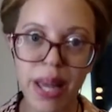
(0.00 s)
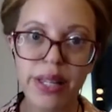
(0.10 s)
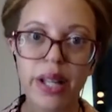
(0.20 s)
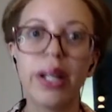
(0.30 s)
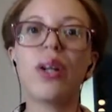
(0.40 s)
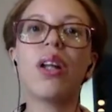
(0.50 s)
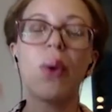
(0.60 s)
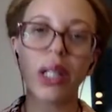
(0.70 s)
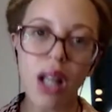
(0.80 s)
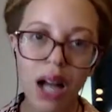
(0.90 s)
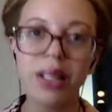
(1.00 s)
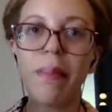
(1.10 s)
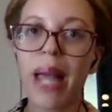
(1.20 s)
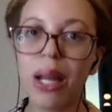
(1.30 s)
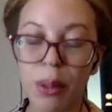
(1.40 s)
basically, or locked in
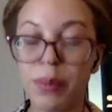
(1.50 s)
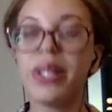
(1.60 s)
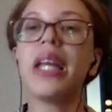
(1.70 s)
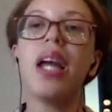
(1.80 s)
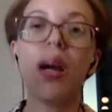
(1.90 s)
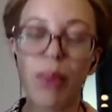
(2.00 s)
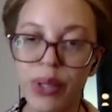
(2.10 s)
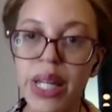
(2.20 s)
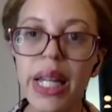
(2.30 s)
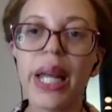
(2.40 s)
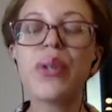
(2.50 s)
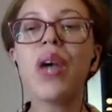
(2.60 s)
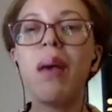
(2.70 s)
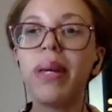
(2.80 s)
bankruptcy proceedings,